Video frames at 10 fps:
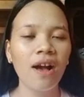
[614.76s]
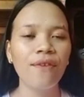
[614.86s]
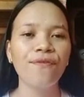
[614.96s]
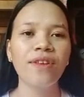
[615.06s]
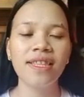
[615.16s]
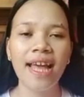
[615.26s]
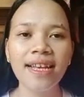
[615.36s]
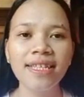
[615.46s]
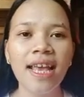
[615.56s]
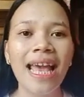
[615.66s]
of the
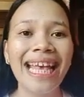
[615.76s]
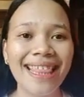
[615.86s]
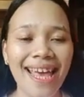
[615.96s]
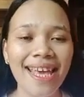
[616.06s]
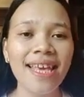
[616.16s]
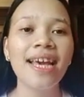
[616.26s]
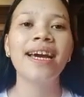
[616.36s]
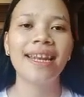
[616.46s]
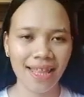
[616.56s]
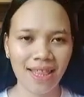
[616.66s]
text they
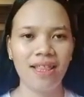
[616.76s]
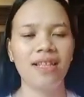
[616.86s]
read.